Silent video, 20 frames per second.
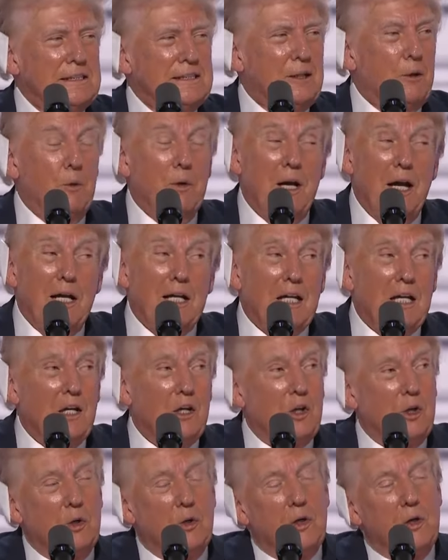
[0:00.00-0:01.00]
And we're not going to
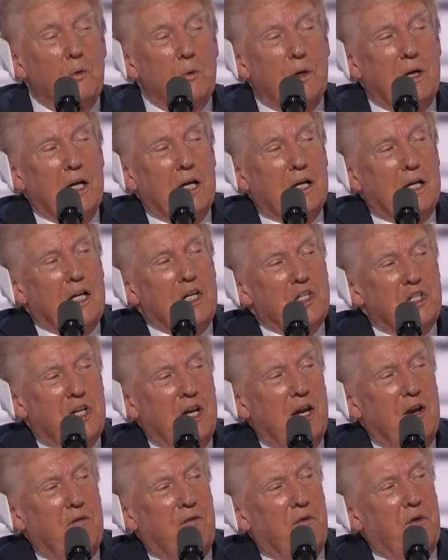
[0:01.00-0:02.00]
do it. We're not going to
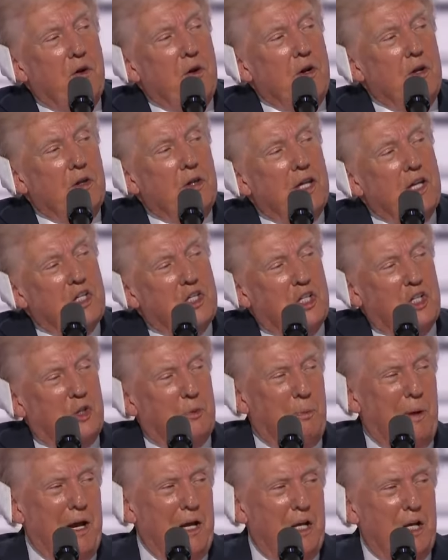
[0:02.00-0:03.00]
stand for it. They
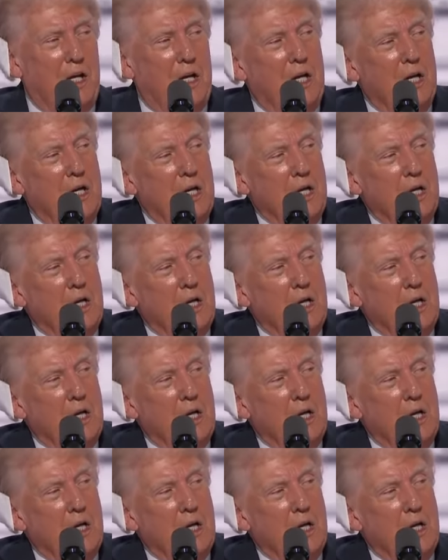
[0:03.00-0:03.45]
suspended